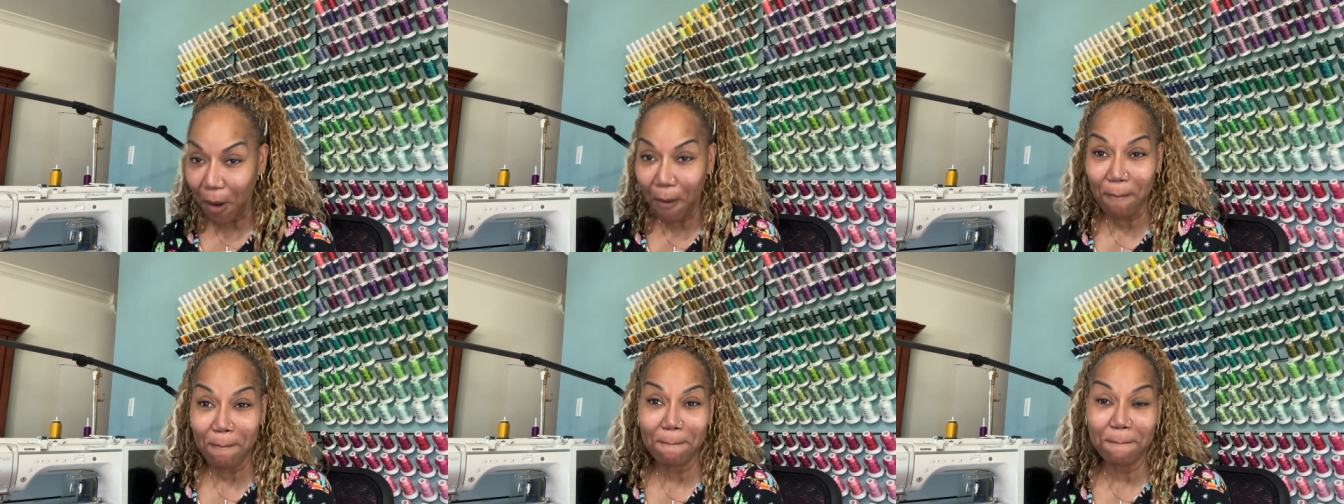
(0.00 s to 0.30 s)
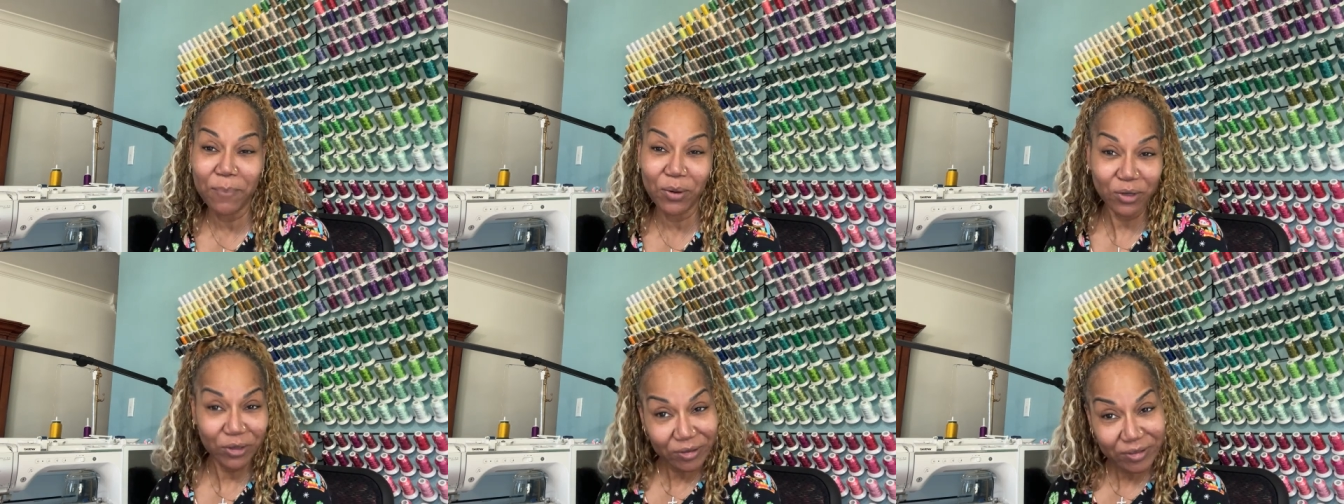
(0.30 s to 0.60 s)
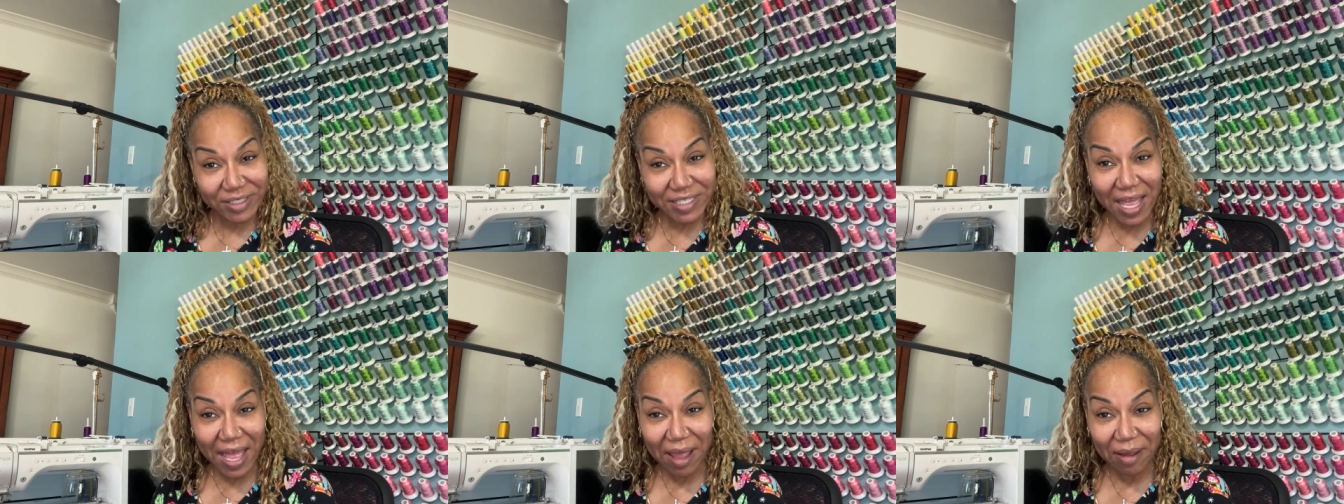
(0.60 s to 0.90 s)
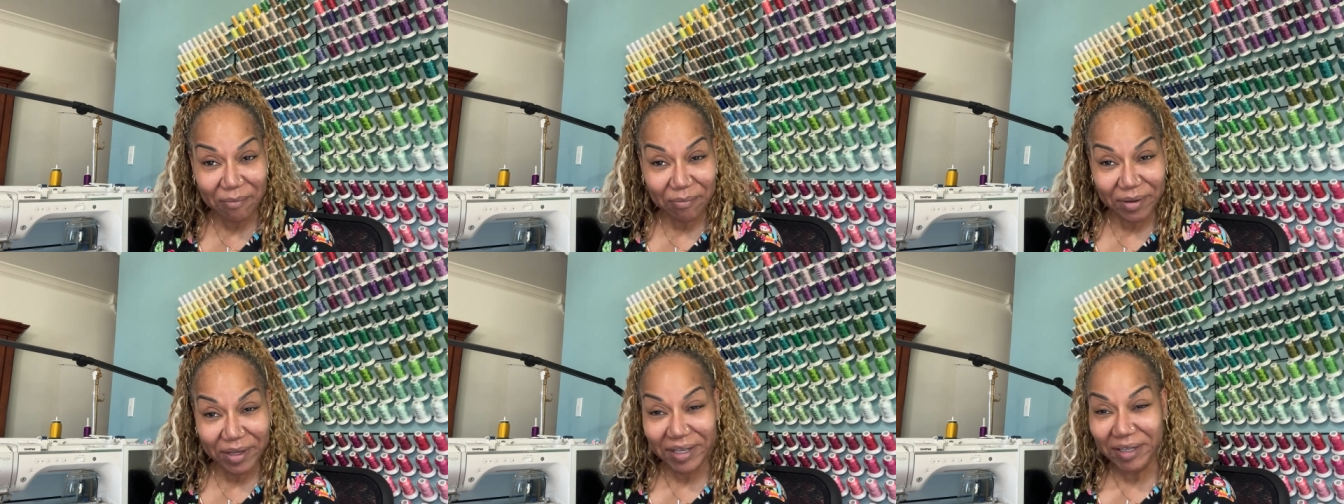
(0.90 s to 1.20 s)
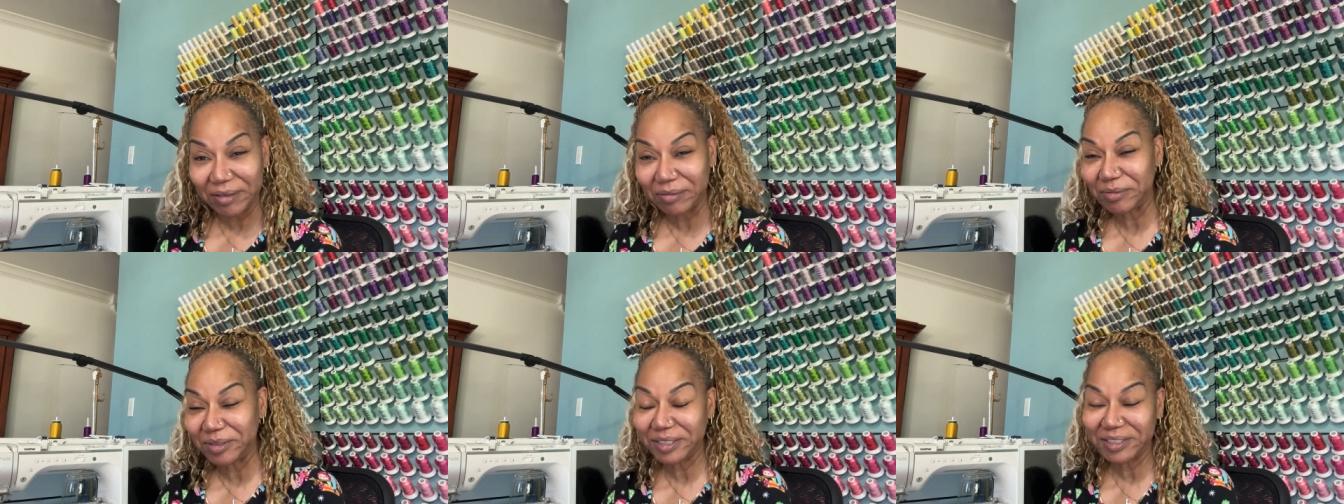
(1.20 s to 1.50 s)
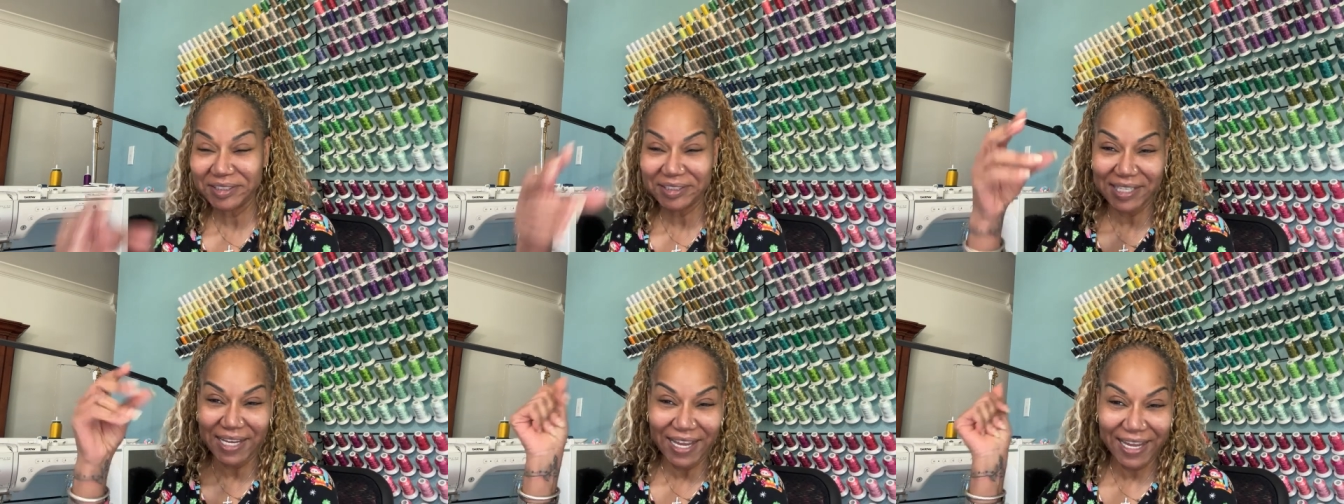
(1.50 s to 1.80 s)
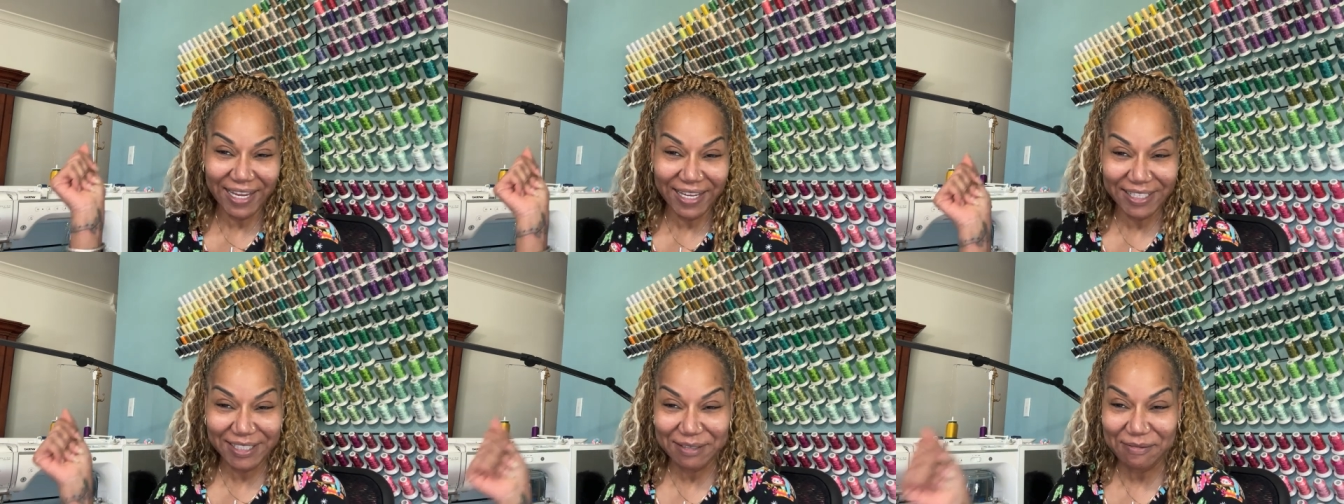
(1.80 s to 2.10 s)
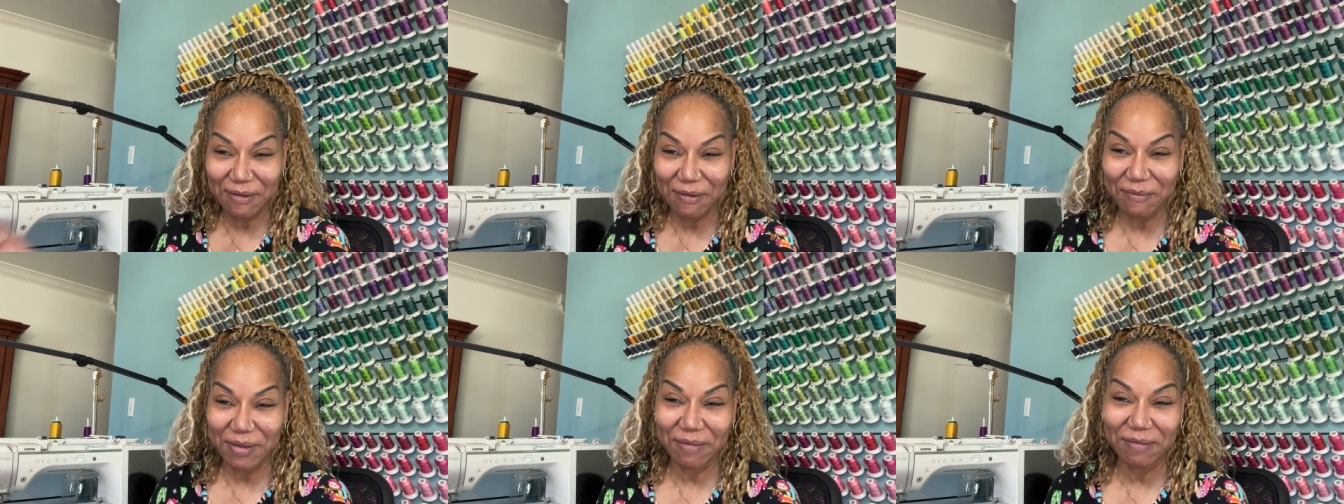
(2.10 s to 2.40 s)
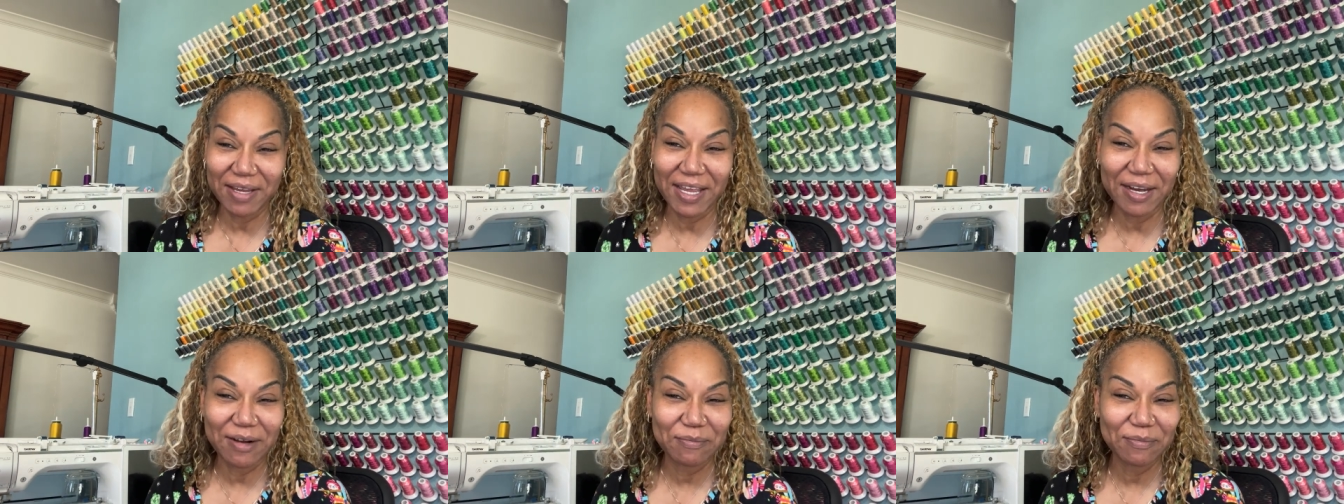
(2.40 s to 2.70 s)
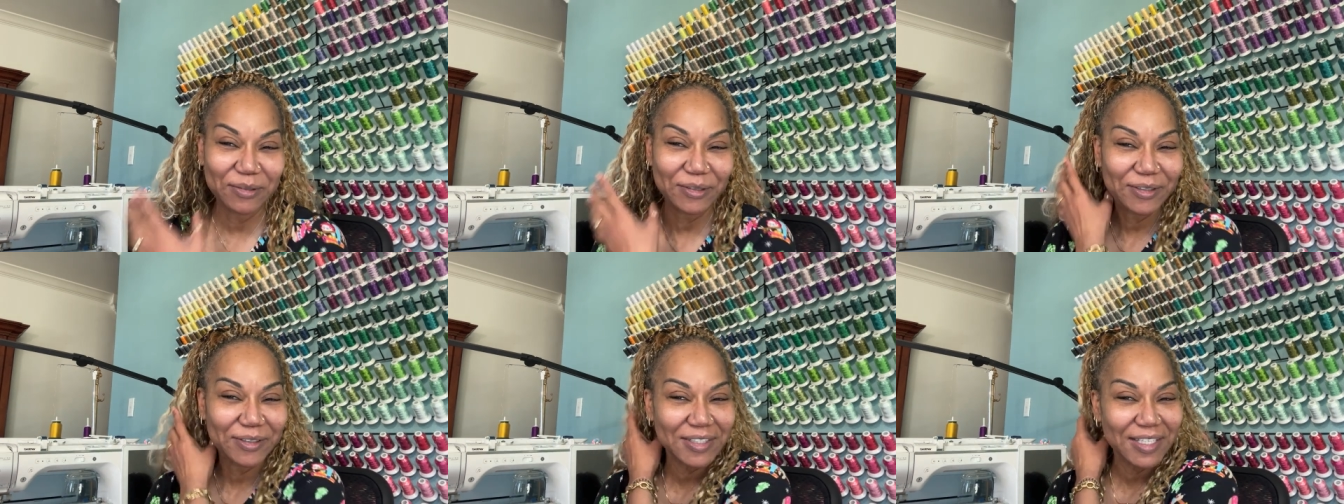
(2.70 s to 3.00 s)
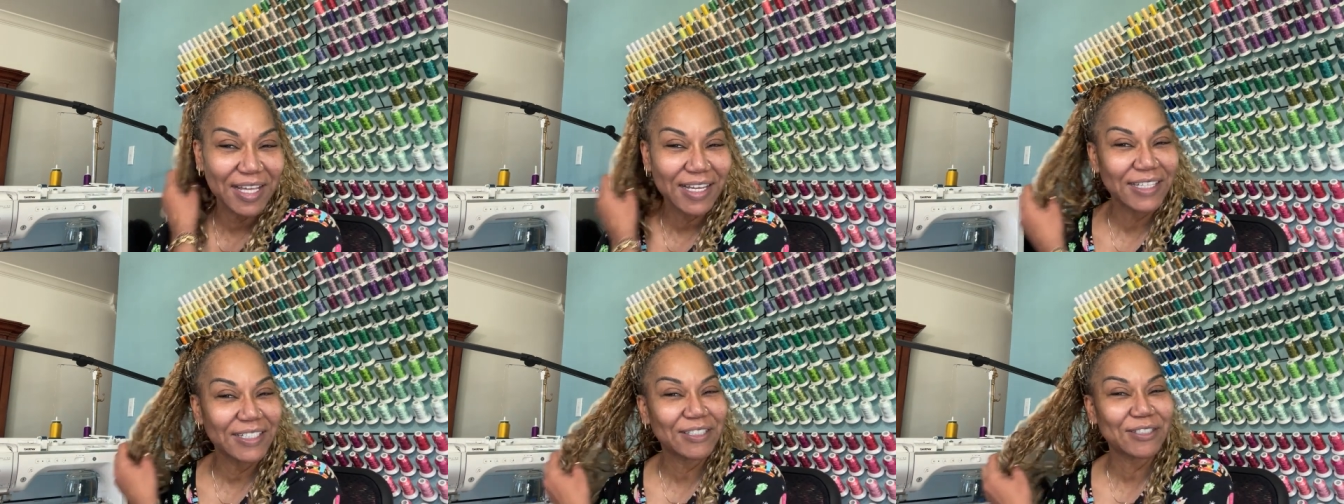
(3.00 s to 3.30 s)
Bullseye, baby. Yes, my baby got a bullseye.